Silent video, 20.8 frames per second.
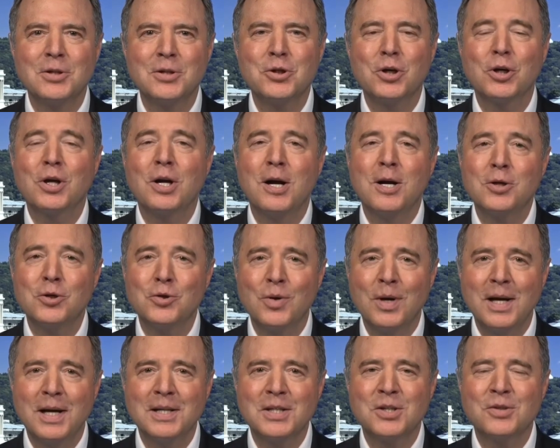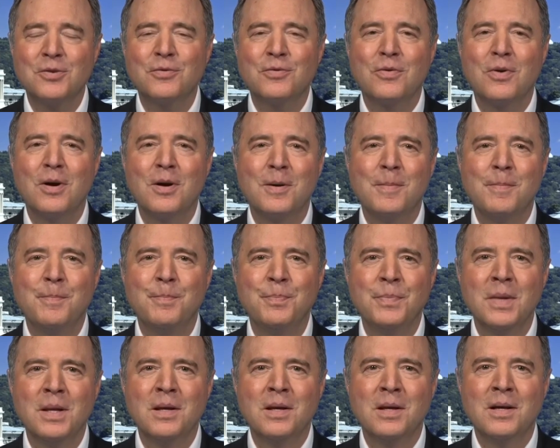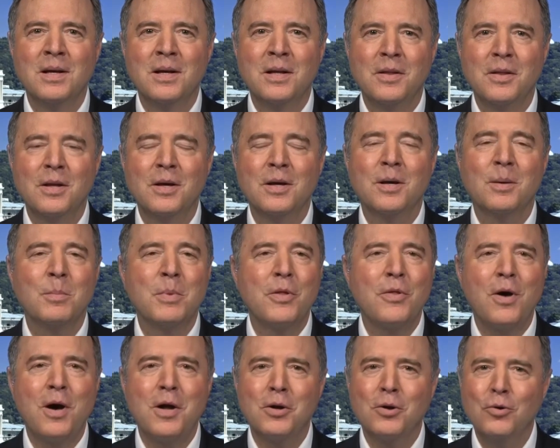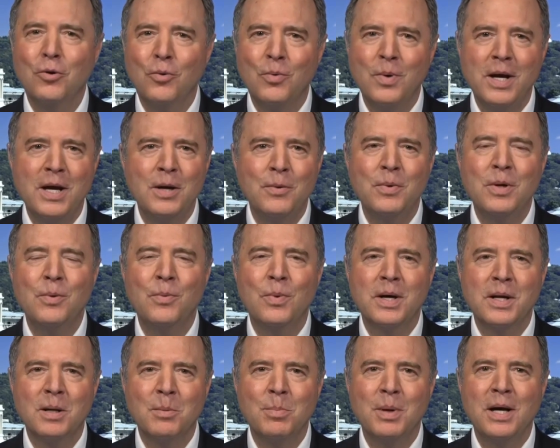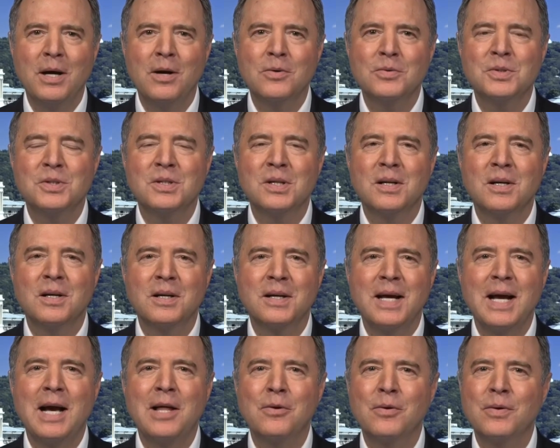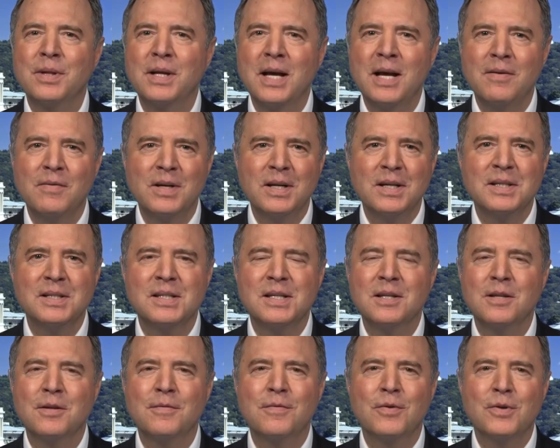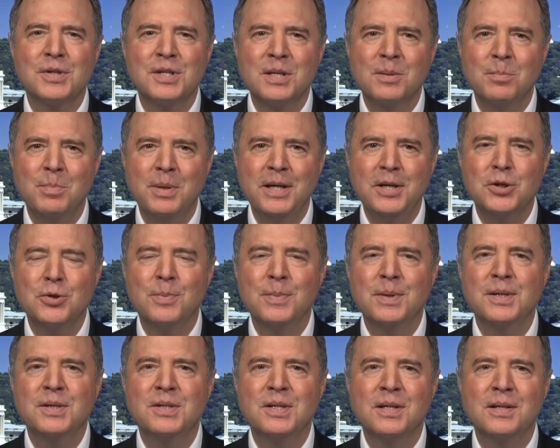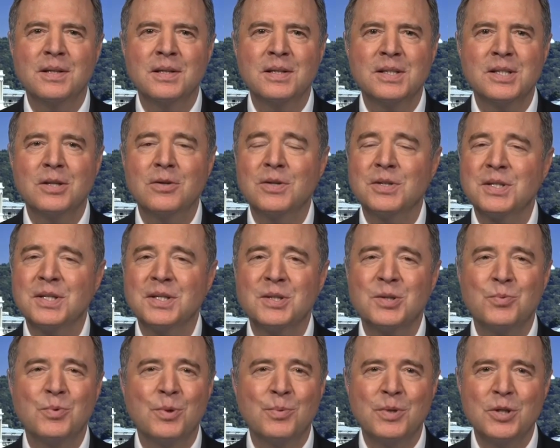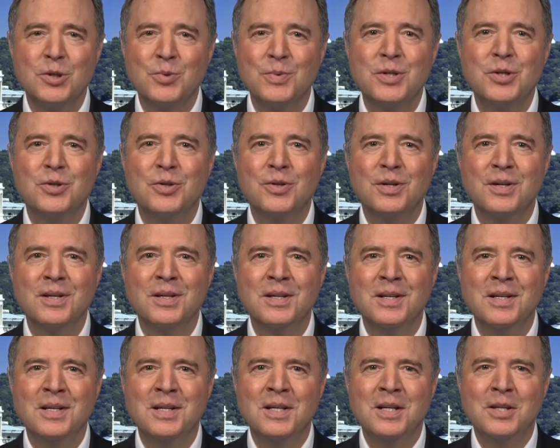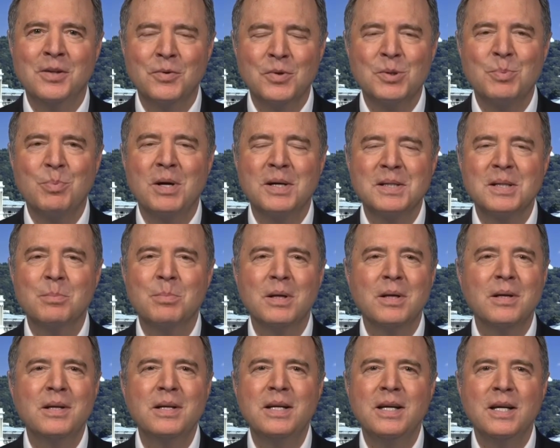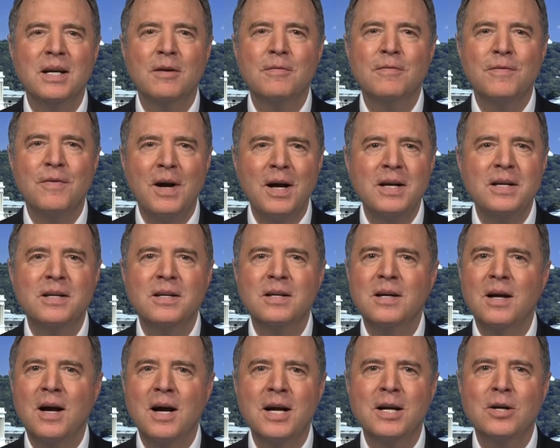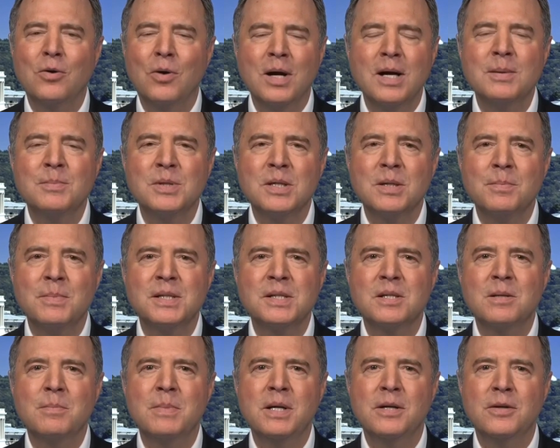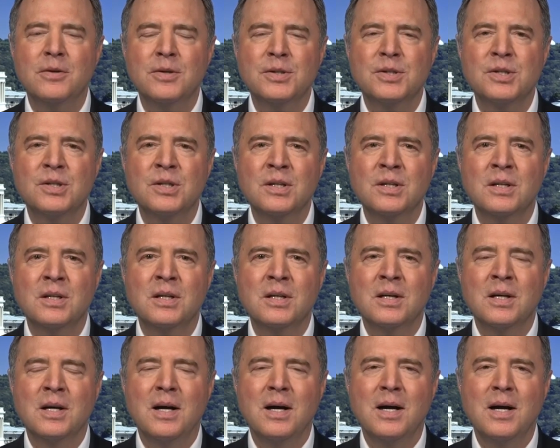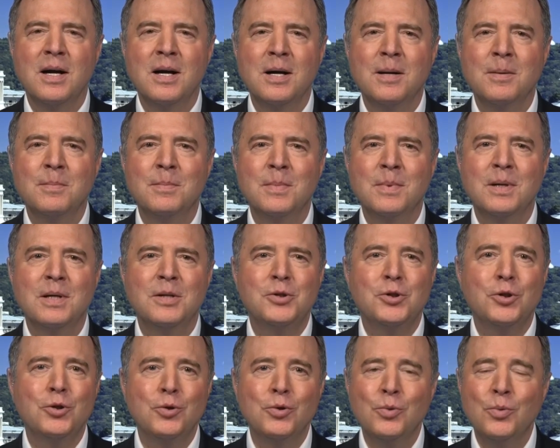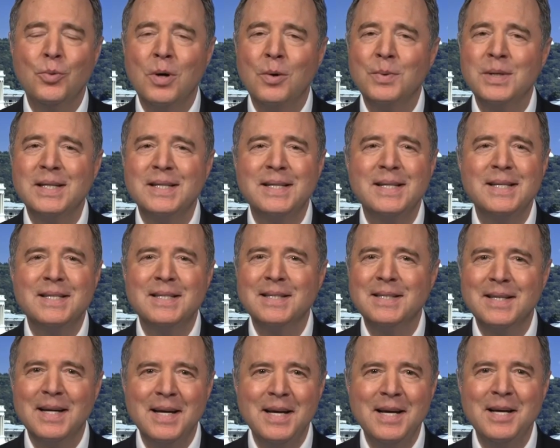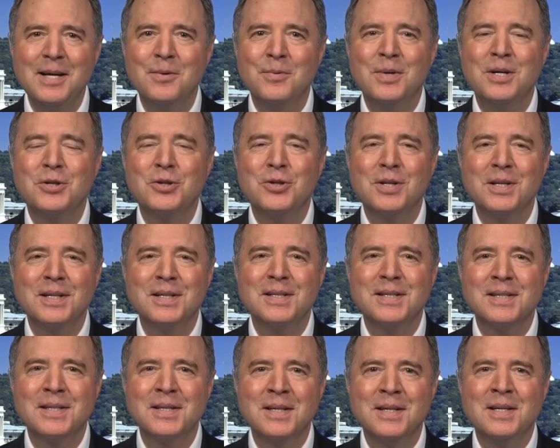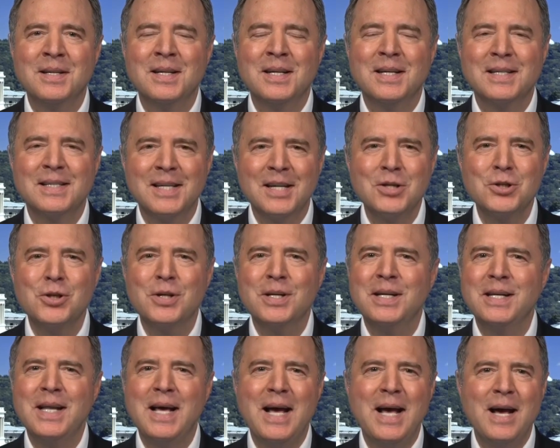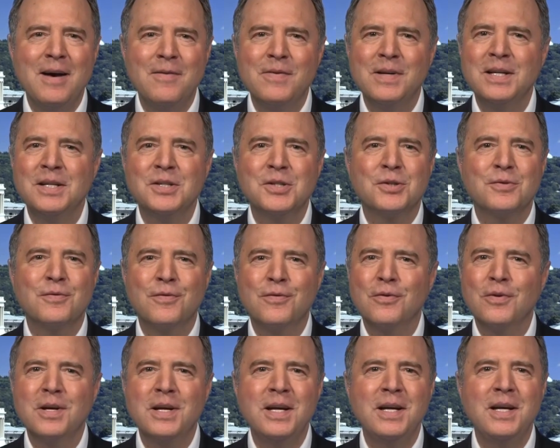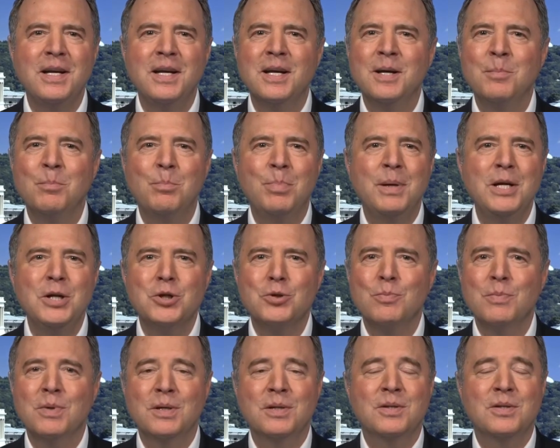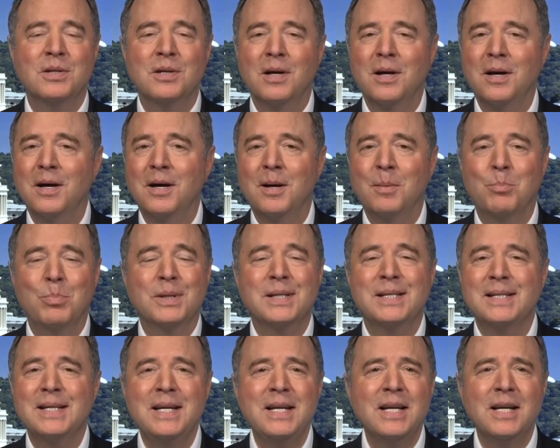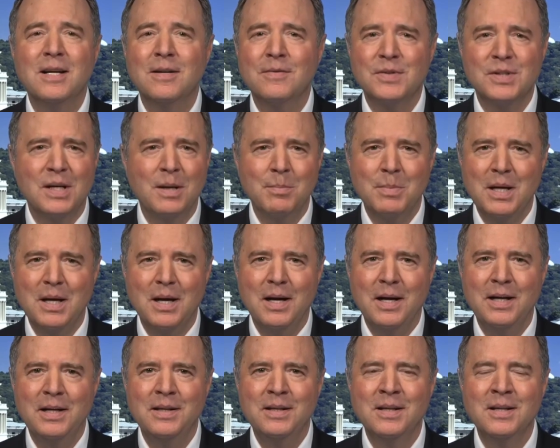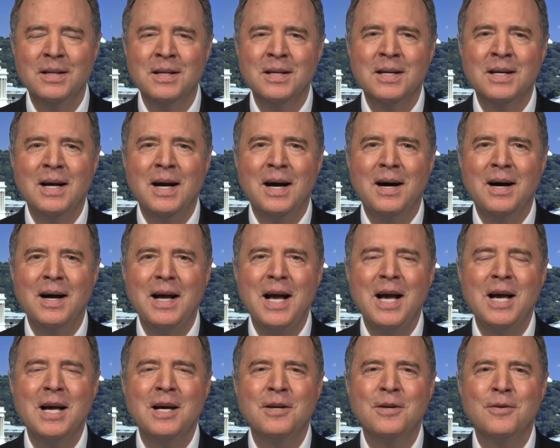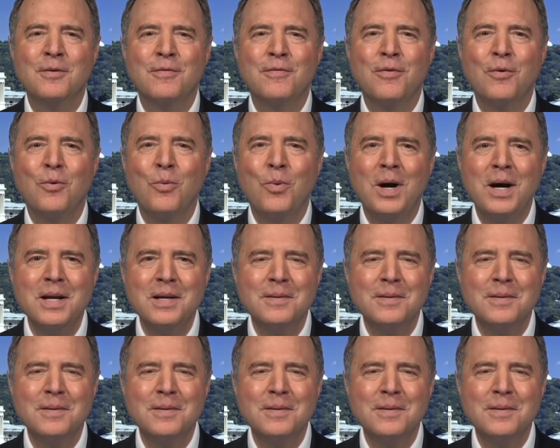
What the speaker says: a contrast from the methodical way we went about gathering the evidence in the first impeachment and the seriousness with which we took the responsibility of finding high crimes and misdemeanors to what we see today, which is essentially an evidence-free impeachment proceeding of some kind. And for what?